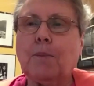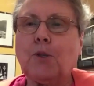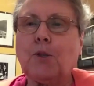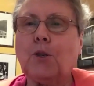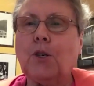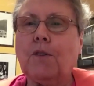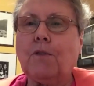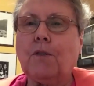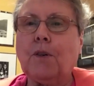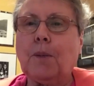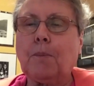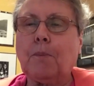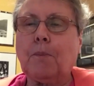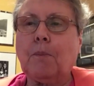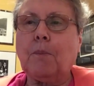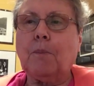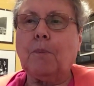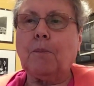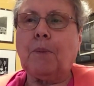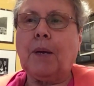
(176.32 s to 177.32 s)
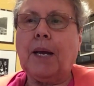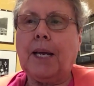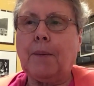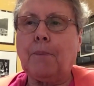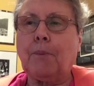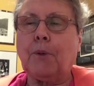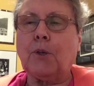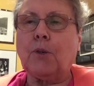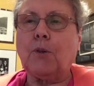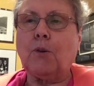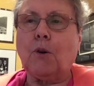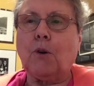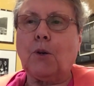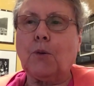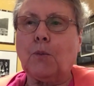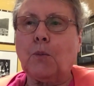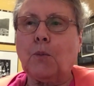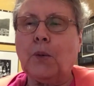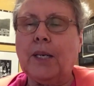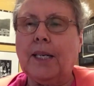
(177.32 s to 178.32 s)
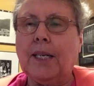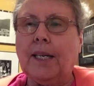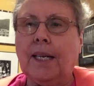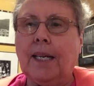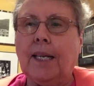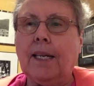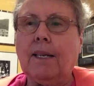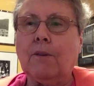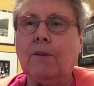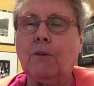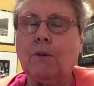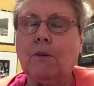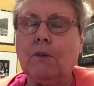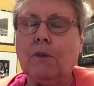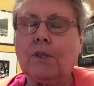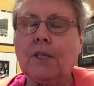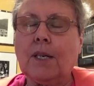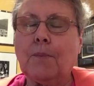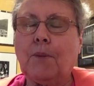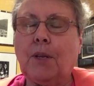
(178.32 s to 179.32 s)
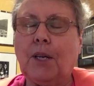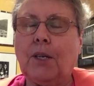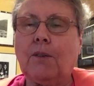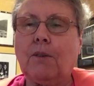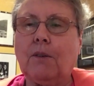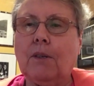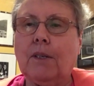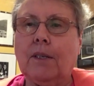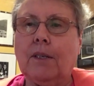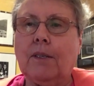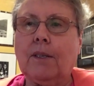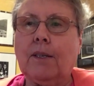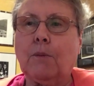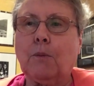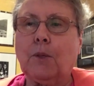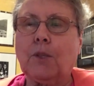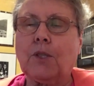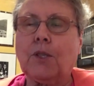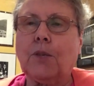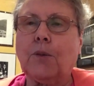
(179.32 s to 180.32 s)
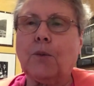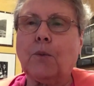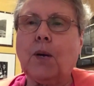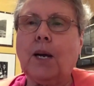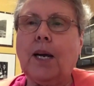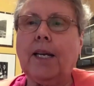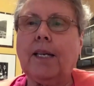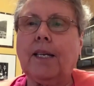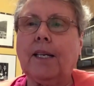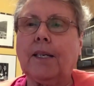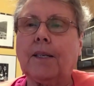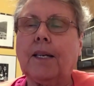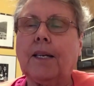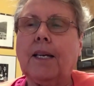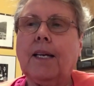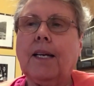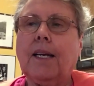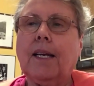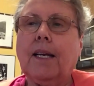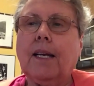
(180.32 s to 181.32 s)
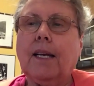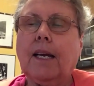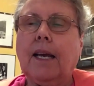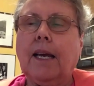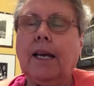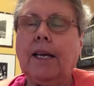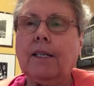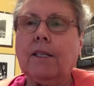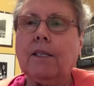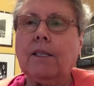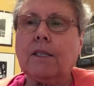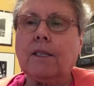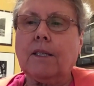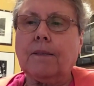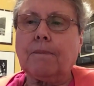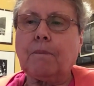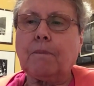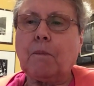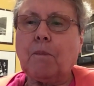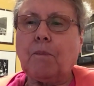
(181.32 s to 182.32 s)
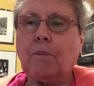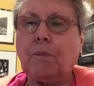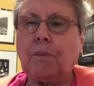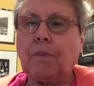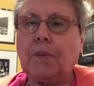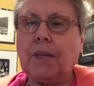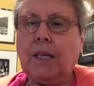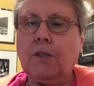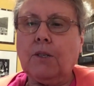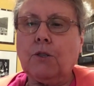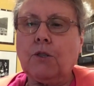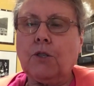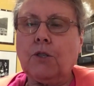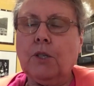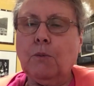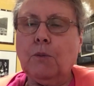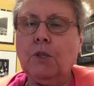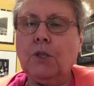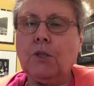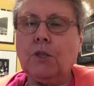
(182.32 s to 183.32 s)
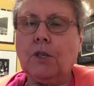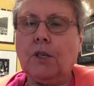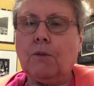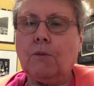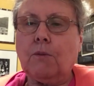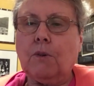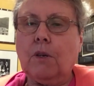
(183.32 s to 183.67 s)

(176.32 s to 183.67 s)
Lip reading: sort of a paper or written something that was in writing. And she was a